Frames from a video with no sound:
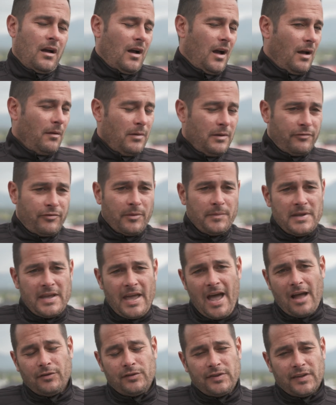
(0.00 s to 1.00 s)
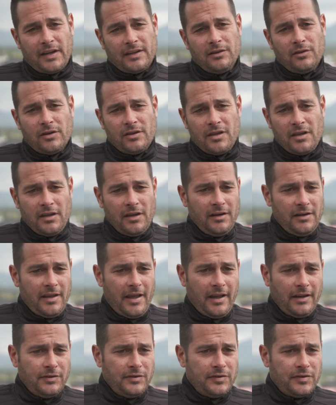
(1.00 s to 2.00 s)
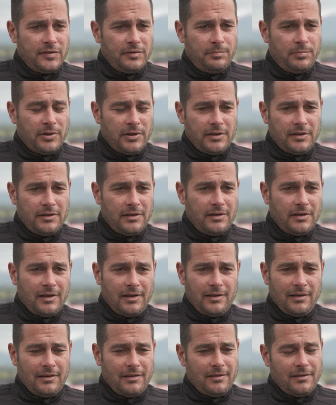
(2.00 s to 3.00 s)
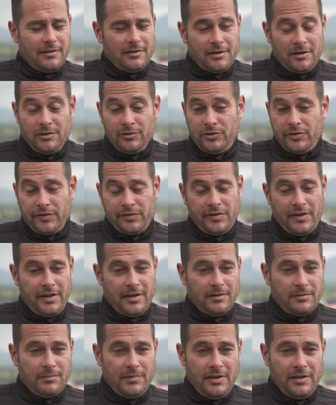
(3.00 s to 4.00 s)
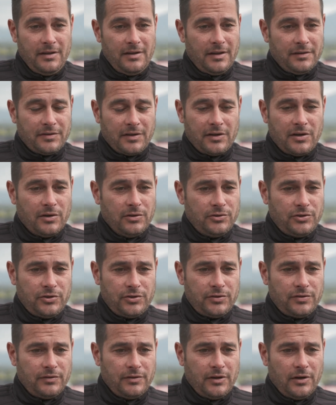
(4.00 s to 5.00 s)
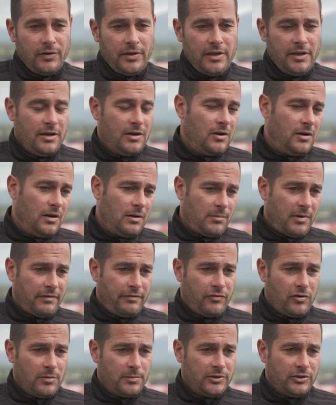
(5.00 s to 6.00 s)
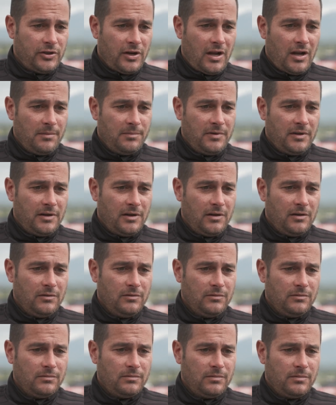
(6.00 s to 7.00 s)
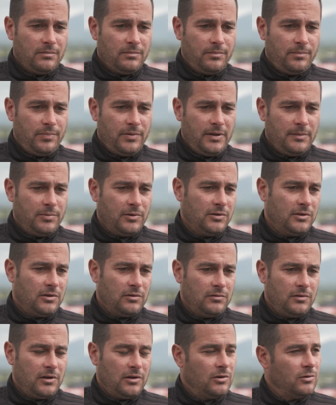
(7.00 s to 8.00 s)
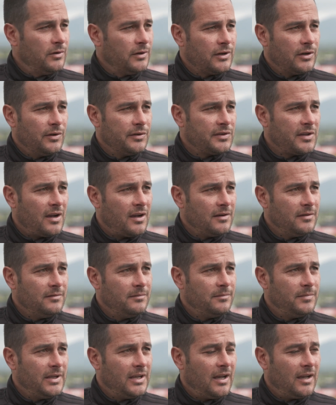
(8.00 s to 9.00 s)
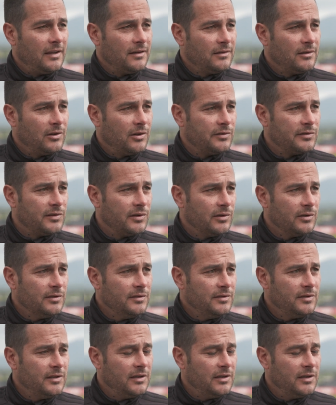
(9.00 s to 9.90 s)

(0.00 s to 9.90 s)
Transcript: I mean, from the outside looking in, yes, but you know, just like me as a coach, you know, here and in my former job, you know, people don't know what goes on behind closed doors.